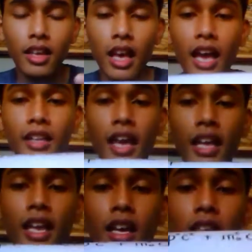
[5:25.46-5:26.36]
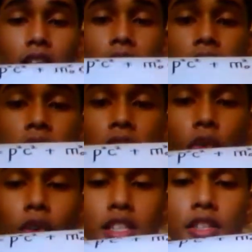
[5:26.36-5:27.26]
And then
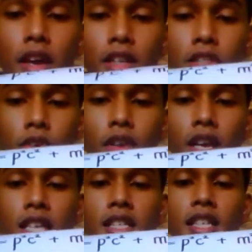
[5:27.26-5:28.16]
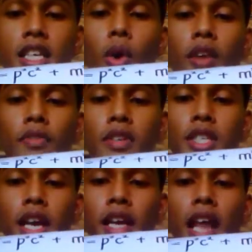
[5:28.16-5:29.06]
Lorentz factor is the
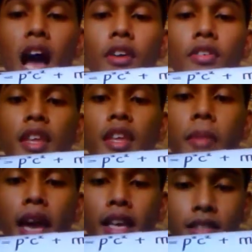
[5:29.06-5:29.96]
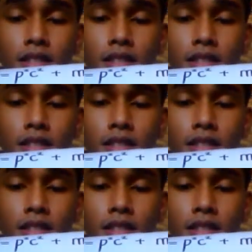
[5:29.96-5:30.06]
coefficient of the mass.